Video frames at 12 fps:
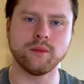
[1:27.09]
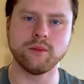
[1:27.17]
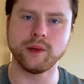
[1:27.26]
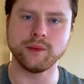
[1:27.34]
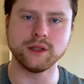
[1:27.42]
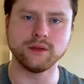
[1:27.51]

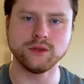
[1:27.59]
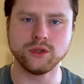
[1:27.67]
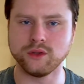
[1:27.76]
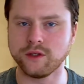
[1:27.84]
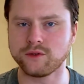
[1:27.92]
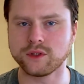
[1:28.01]
maybe 2
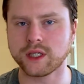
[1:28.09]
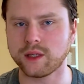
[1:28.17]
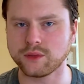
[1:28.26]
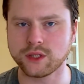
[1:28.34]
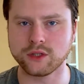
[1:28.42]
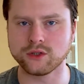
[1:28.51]
different time
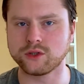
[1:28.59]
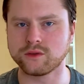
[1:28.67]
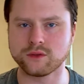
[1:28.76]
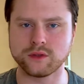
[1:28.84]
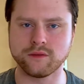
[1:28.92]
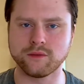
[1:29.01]
signatures for
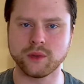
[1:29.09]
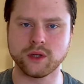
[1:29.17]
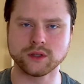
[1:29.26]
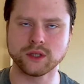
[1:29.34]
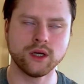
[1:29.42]
different parts.